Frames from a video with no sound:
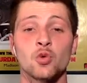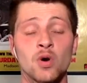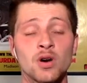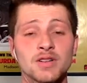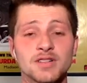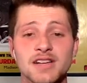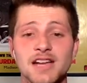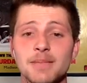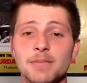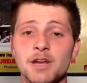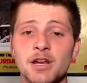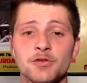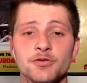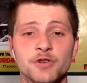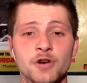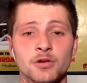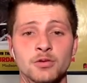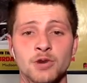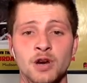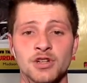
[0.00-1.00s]
the one-time
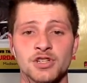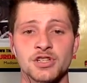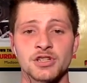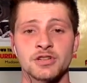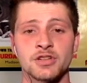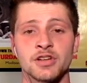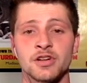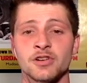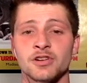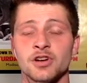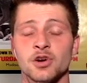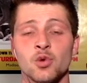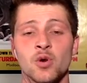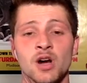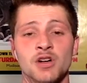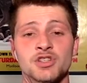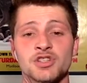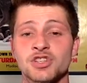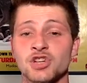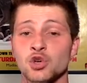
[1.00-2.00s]
NFL rushing leader could
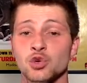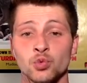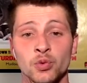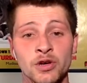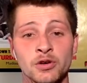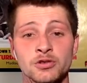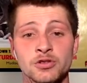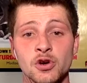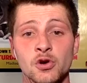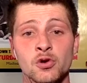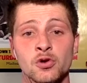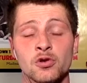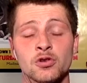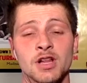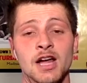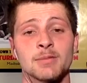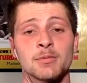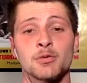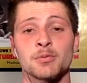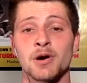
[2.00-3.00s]
watch his career total
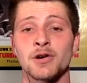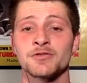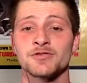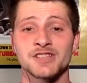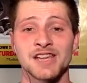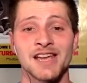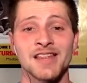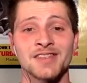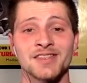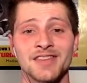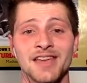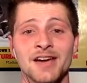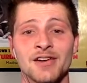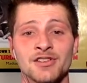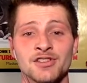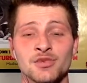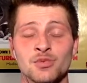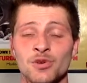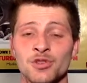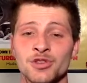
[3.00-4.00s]
climb above
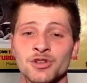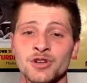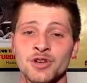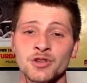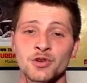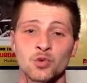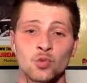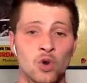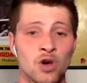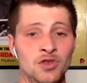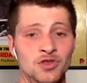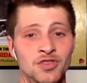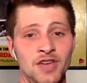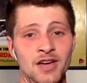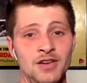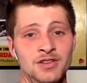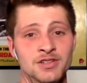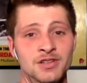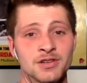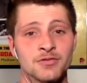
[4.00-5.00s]
10,000 with another
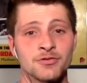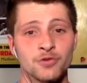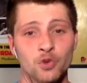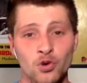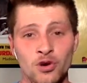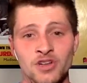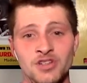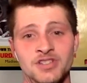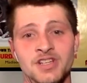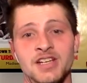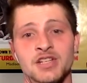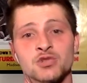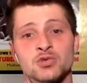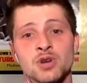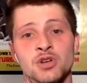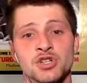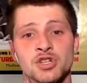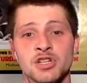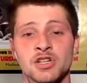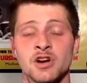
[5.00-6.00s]
1,046
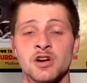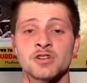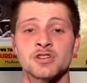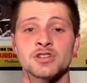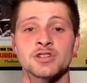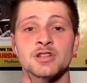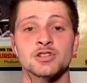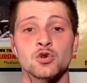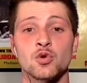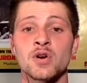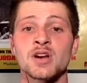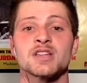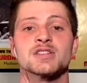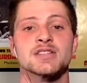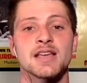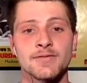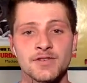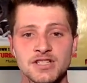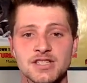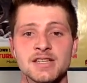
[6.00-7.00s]
rushing yards in the
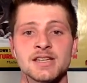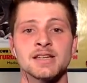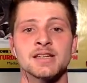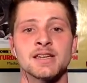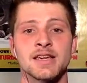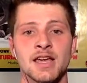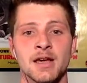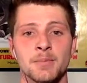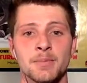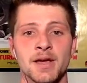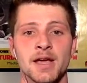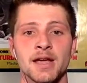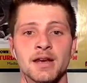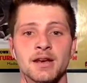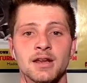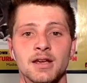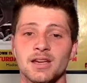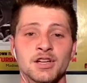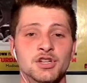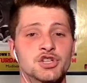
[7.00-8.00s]
2017 campaign.
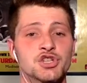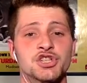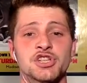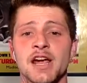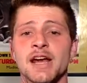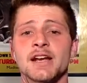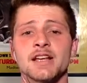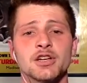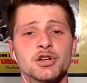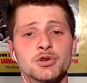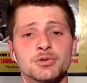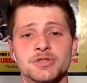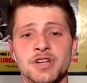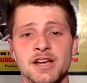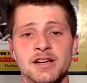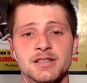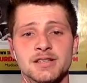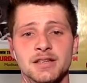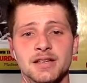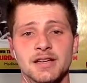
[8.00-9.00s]
It's Shady who
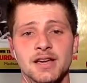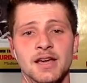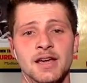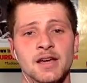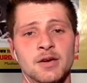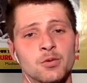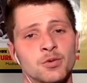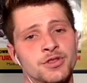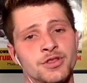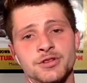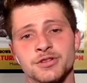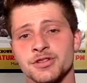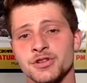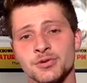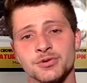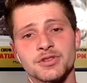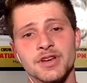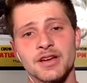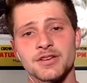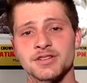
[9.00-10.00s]
takes the cake with the
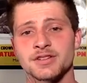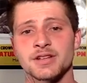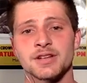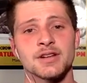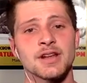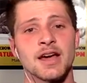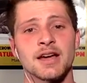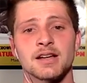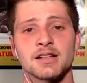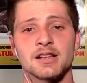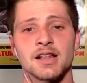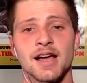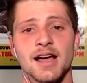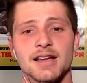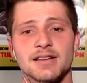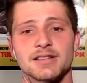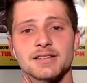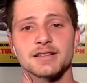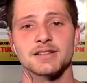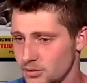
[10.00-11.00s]
2009
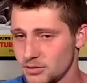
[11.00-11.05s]
class.